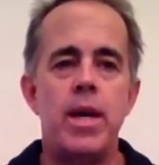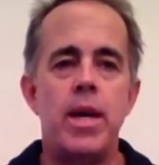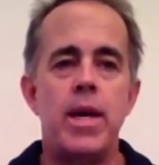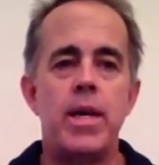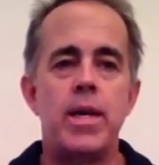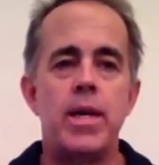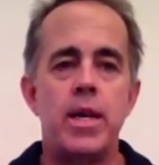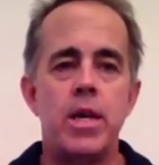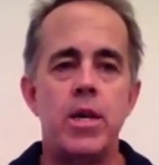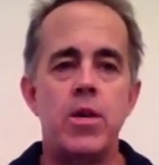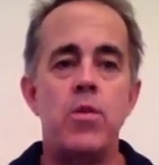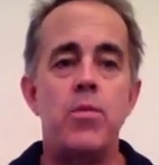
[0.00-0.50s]
and
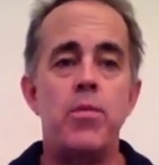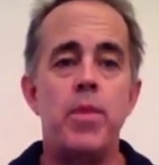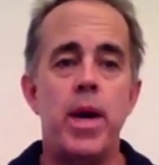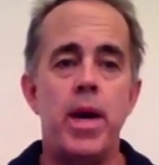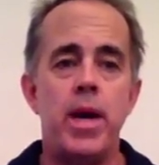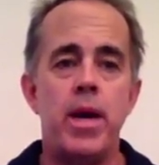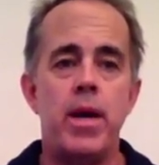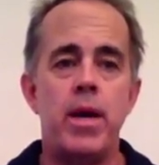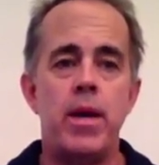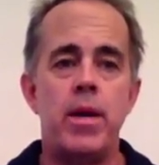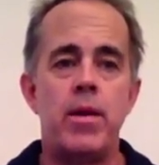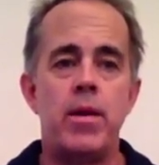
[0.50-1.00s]
get you
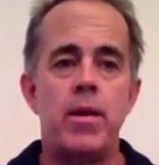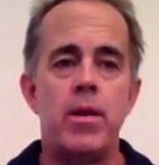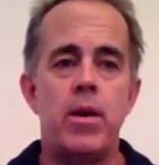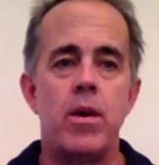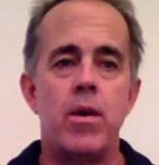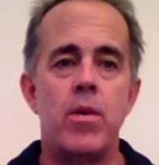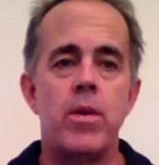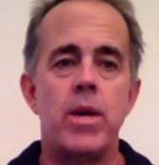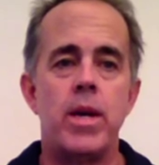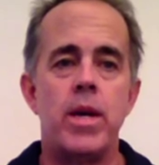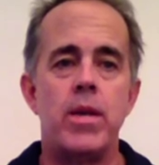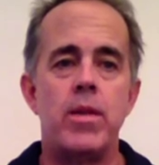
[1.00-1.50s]
paid.
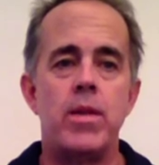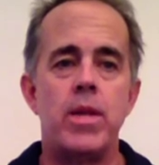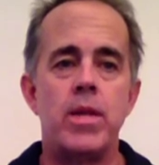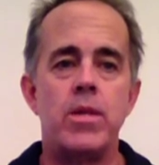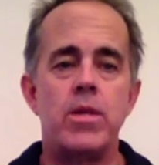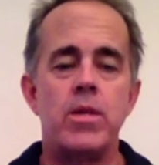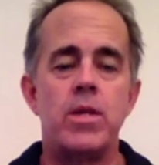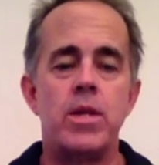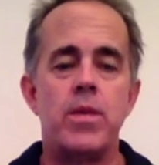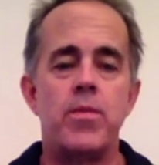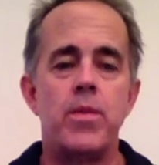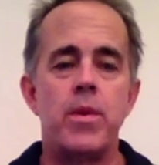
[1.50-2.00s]
All right,
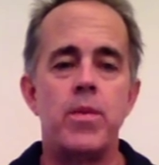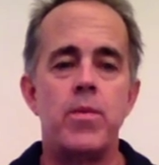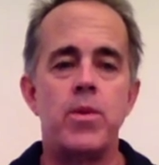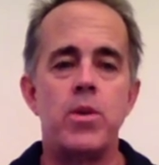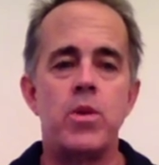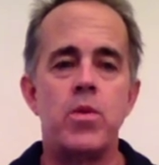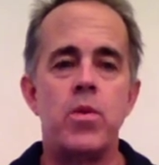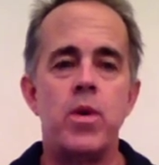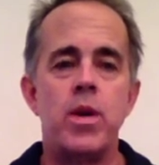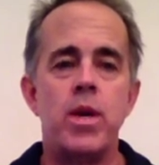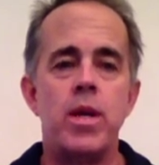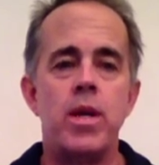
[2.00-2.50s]
that's step number
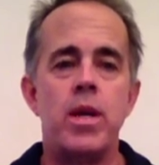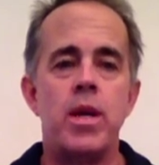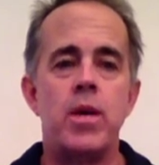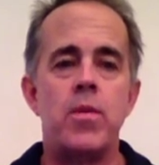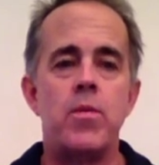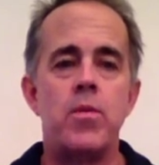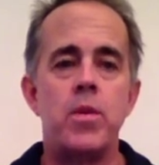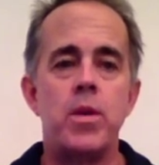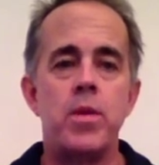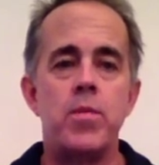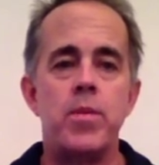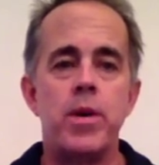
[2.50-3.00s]
20.
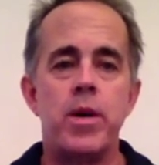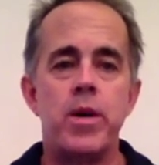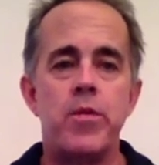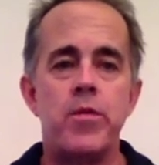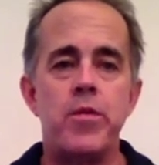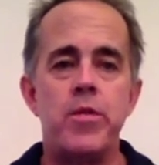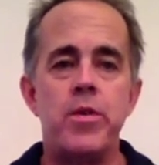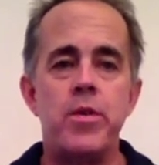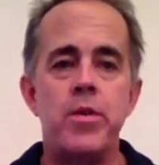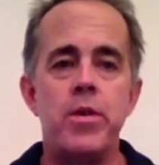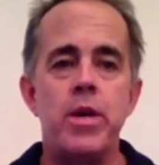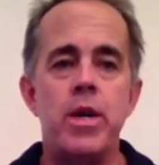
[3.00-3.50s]
I'm Reed
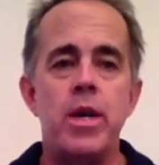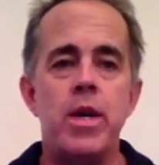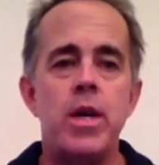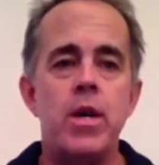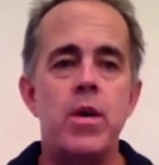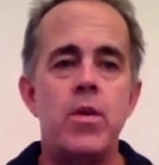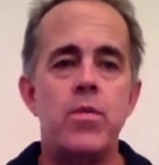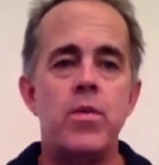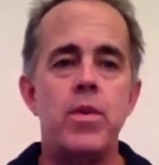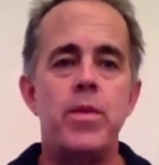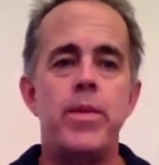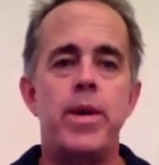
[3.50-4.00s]
Butterfield,
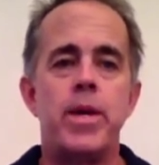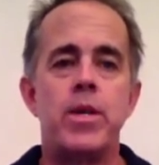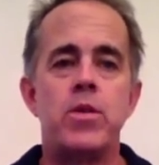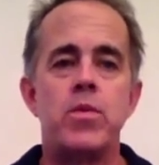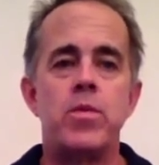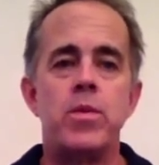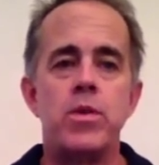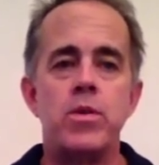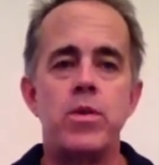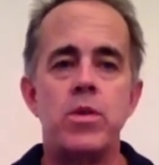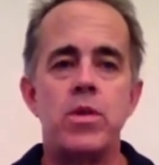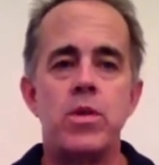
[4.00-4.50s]
RE/MAX
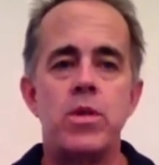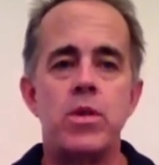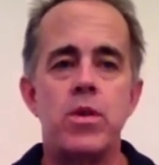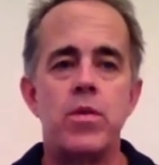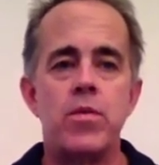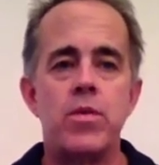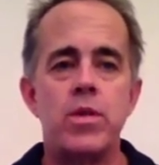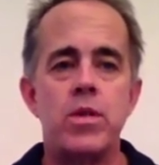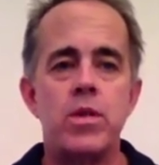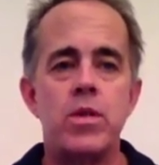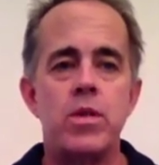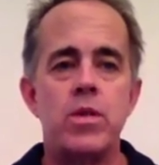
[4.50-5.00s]
Realty
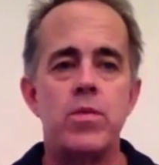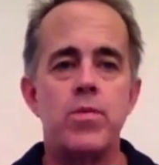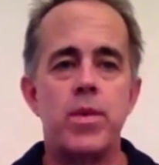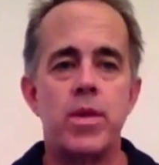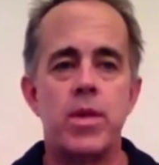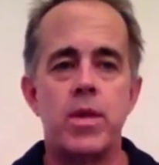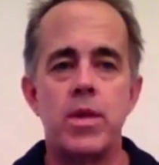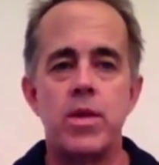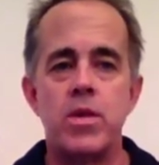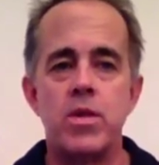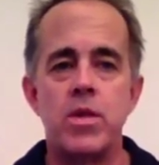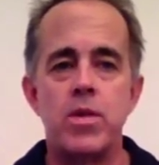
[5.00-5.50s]
Services,
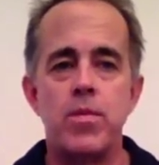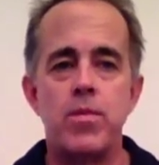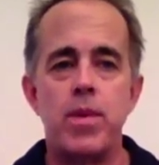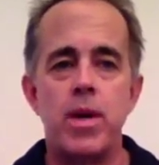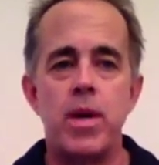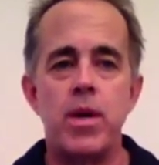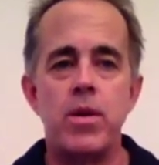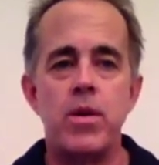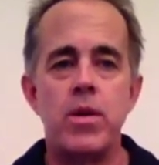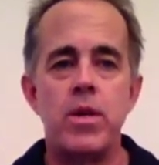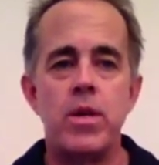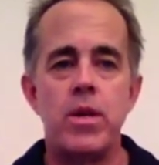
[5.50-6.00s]
Bethesda,
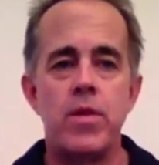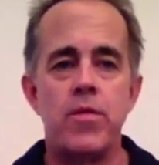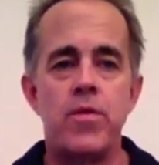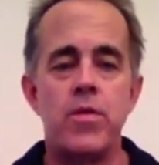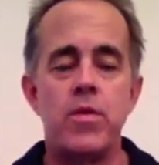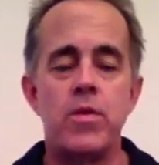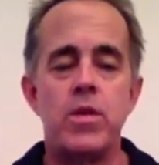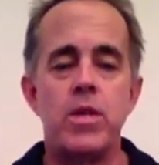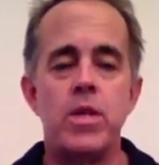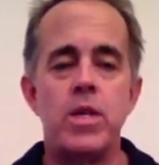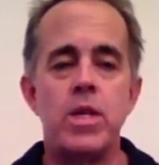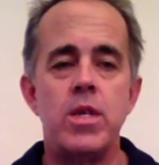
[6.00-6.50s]
Maryland. If
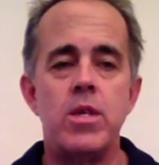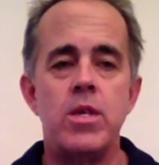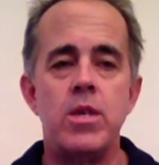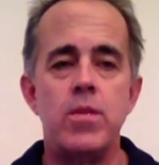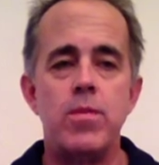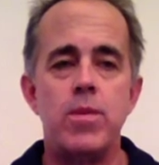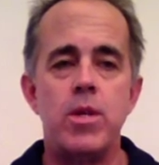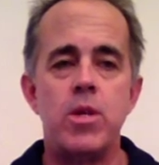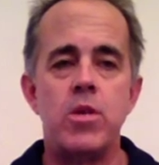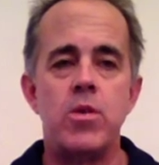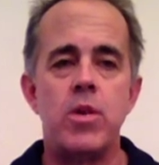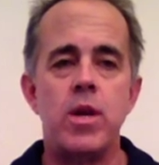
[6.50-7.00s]
you're in the DC
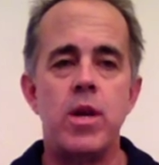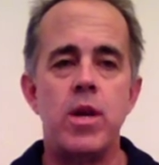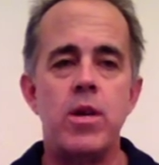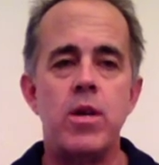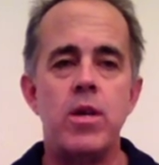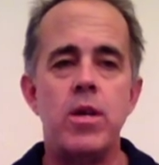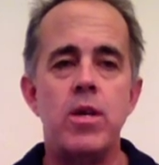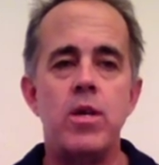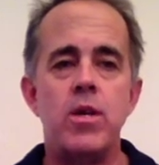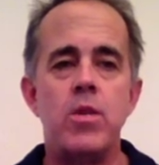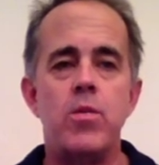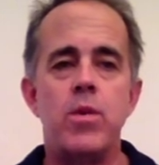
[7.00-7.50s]
metro
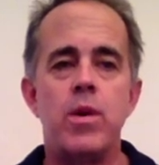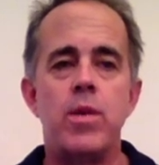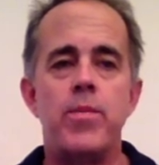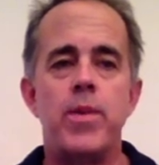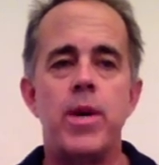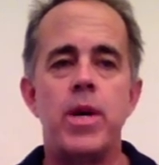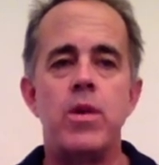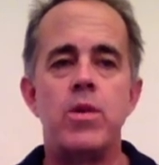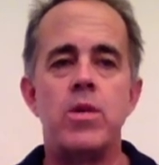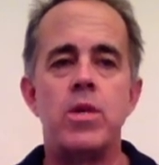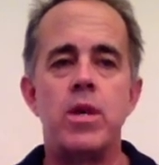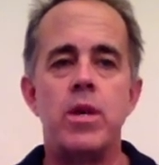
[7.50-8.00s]
area and you want to
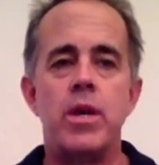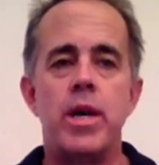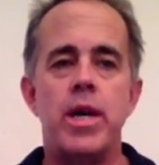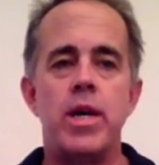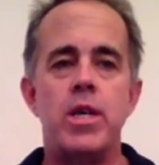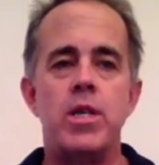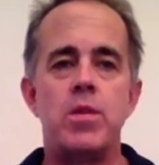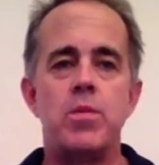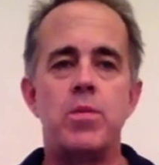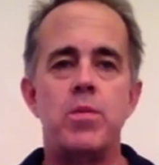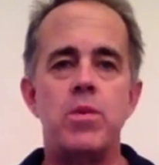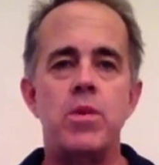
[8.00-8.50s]
buy or sell a
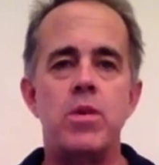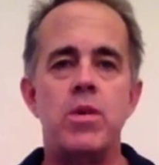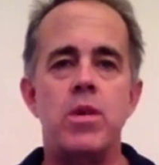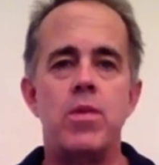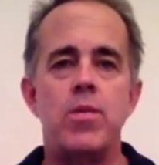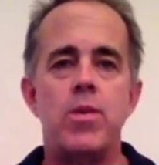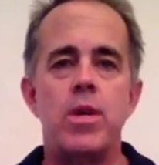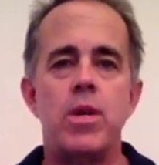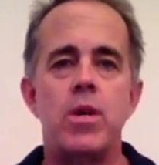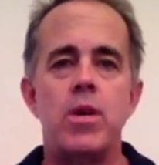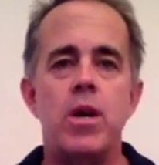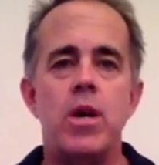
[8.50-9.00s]
house, please give
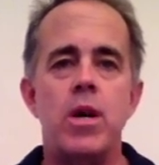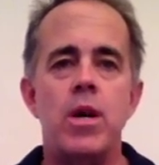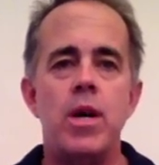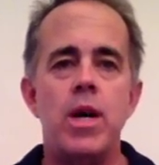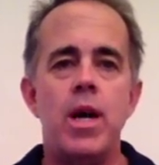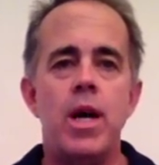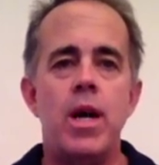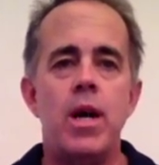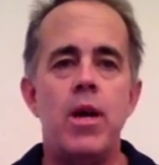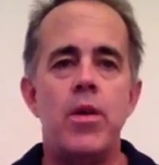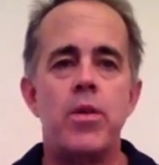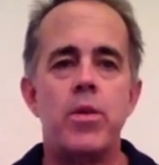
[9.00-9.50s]
me a call,
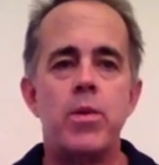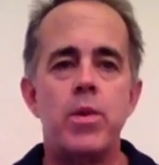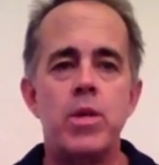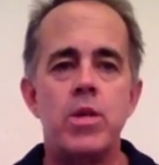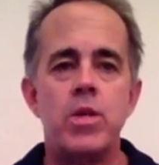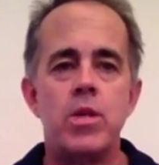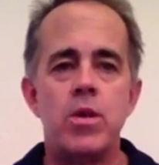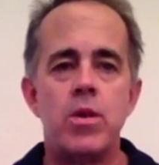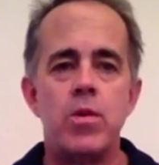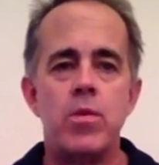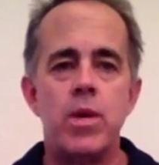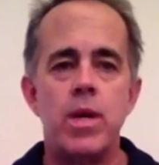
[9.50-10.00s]

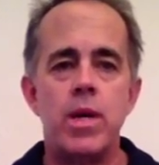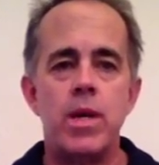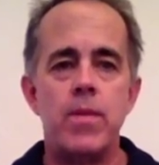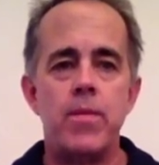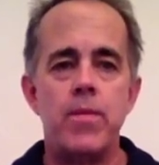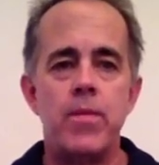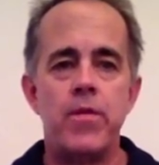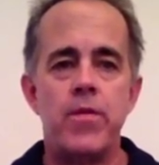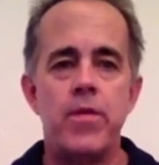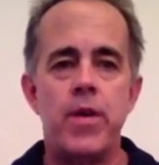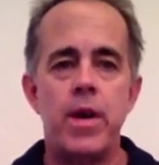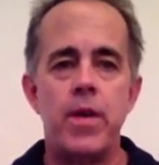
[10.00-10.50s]

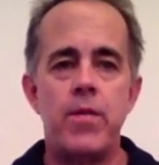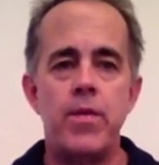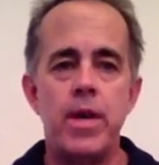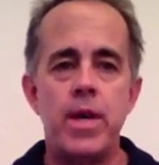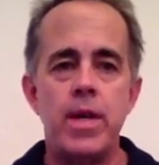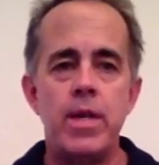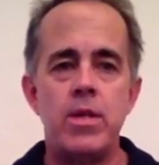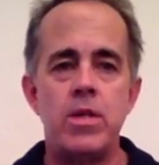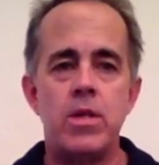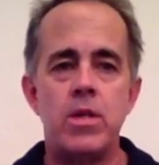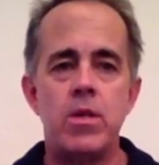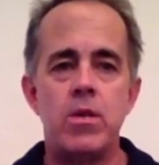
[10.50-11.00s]

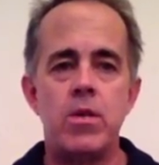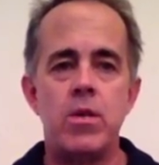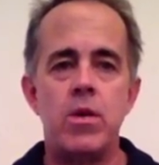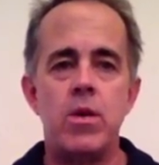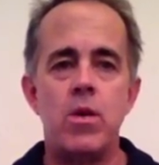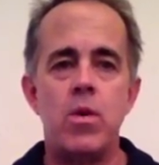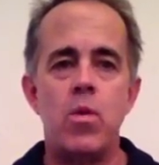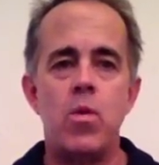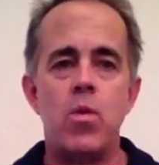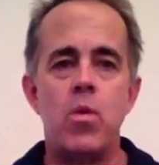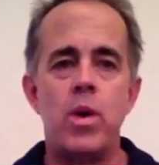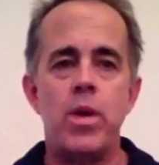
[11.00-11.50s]

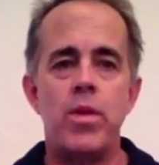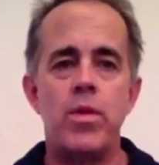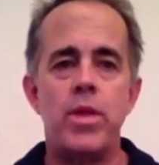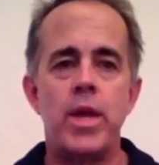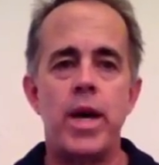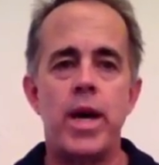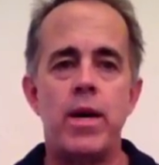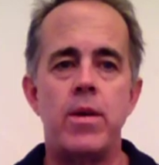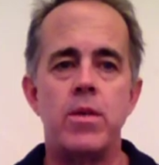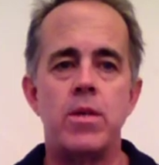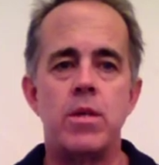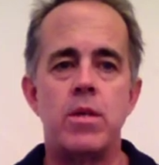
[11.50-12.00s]

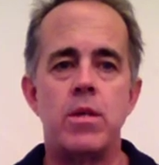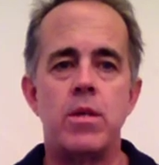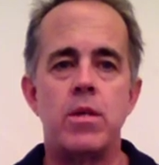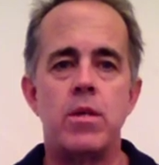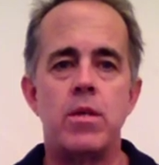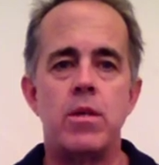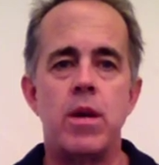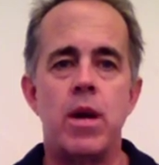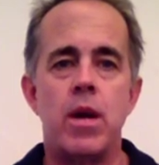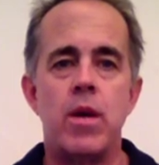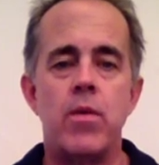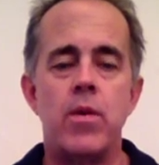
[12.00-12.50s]
301-580-1000.
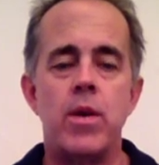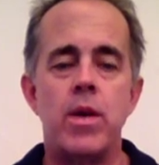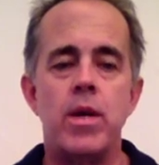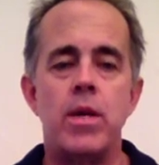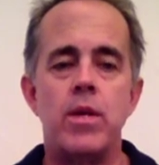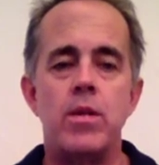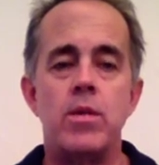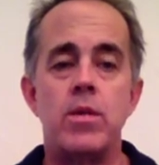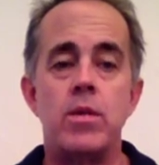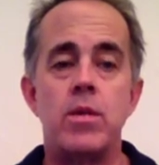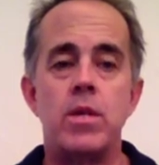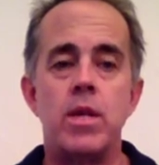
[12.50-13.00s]
All
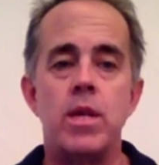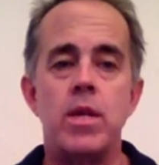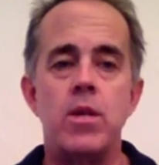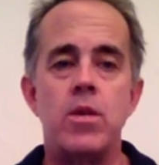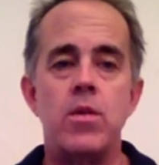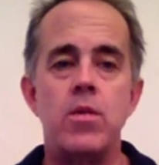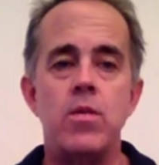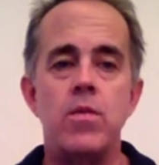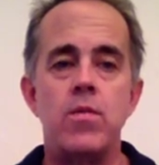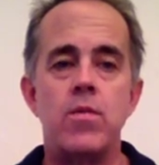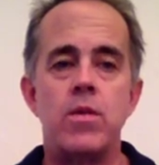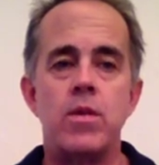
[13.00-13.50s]
right, stay
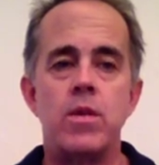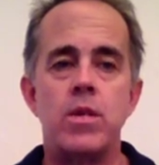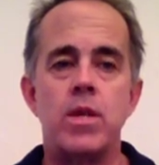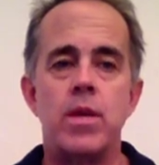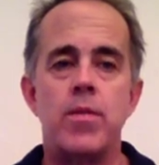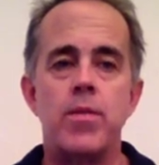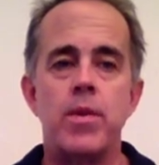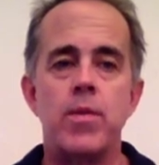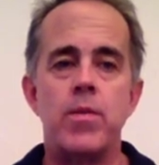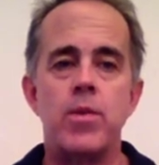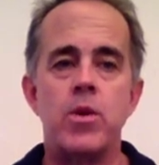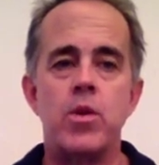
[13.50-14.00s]
tuned for
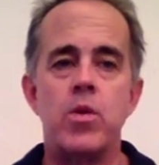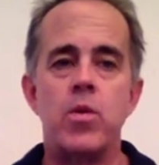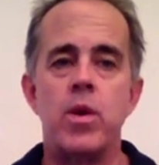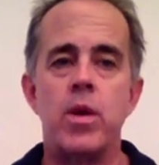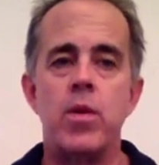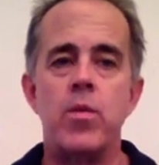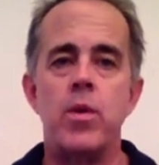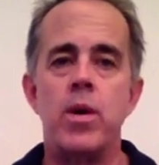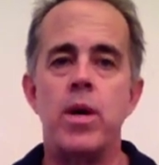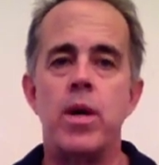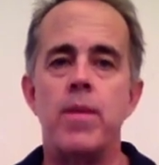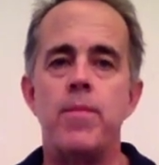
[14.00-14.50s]
step number
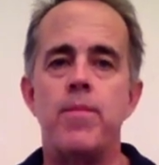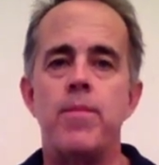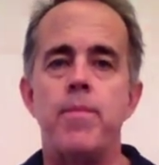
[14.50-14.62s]
21.